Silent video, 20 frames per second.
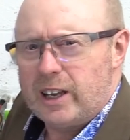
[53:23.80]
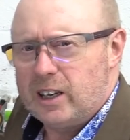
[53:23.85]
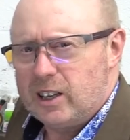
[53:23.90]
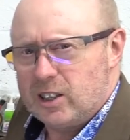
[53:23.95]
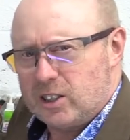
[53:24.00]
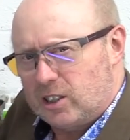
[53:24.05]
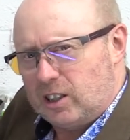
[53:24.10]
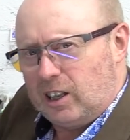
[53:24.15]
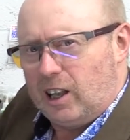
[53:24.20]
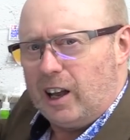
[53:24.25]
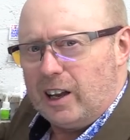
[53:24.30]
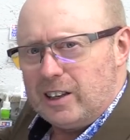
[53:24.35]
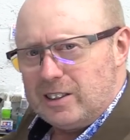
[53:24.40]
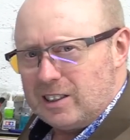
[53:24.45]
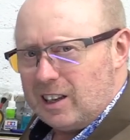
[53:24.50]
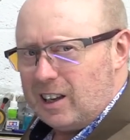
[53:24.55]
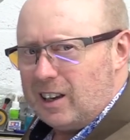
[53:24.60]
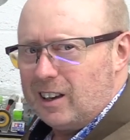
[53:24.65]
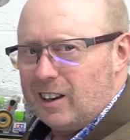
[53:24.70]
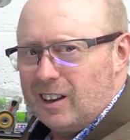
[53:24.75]
and it
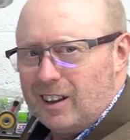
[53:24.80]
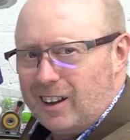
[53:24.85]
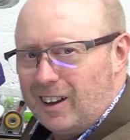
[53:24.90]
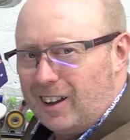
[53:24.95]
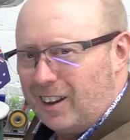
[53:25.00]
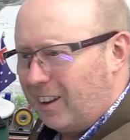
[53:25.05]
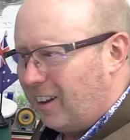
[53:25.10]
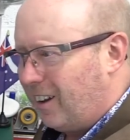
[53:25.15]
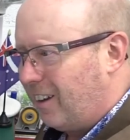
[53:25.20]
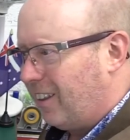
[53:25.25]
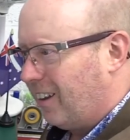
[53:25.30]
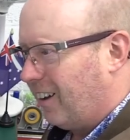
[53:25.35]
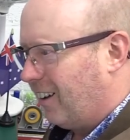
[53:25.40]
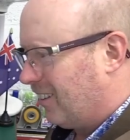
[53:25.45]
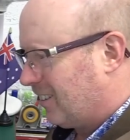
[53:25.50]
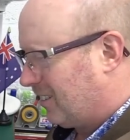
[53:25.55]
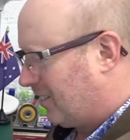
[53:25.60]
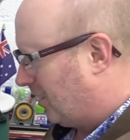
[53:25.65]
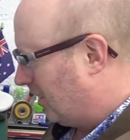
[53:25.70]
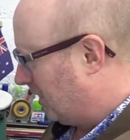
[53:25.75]
slides in. I like that.
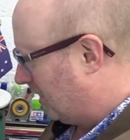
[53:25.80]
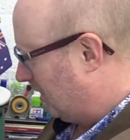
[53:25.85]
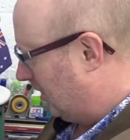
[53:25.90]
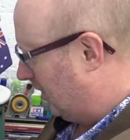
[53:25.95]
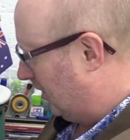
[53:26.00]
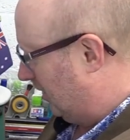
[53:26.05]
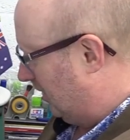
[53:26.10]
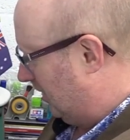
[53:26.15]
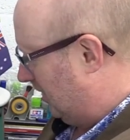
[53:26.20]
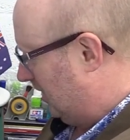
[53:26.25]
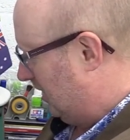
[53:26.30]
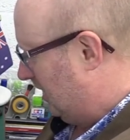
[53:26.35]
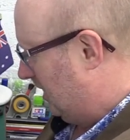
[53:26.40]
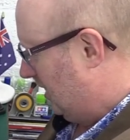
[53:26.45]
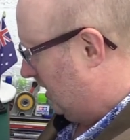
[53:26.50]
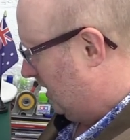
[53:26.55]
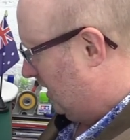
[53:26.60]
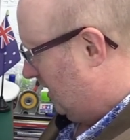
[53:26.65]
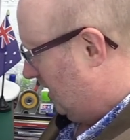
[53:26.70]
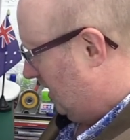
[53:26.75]
It's quite cool.
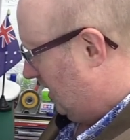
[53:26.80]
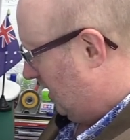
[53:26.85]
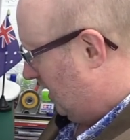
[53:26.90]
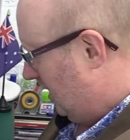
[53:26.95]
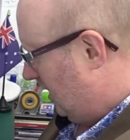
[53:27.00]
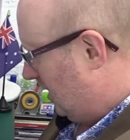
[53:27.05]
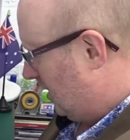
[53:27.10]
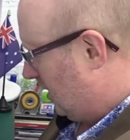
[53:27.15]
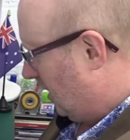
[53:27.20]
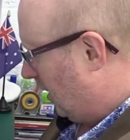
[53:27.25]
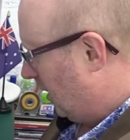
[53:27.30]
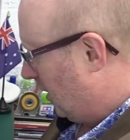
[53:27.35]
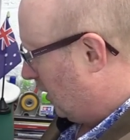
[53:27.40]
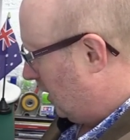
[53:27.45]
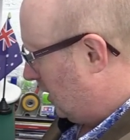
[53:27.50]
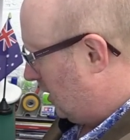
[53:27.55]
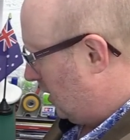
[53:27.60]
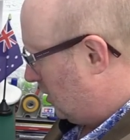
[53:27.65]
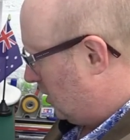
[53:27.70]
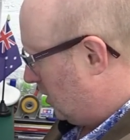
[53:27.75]
It's like the,
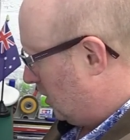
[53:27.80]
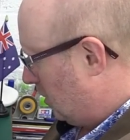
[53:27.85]
it's interesting